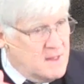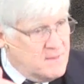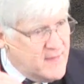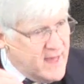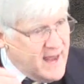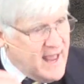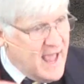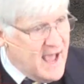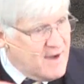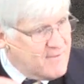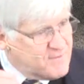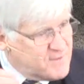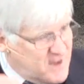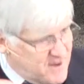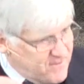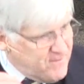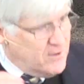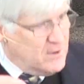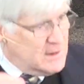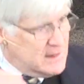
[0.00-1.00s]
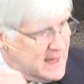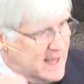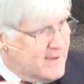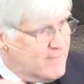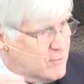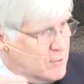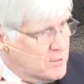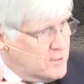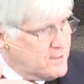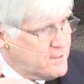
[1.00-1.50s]
that have different
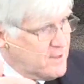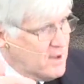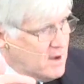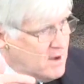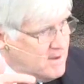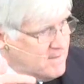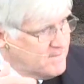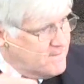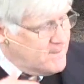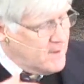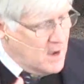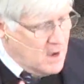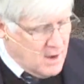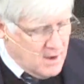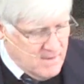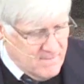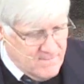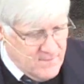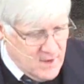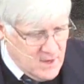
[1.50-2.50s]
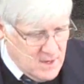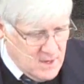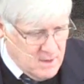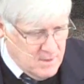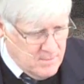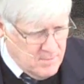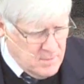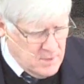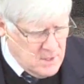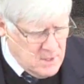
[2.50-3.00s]
levels of, of uh,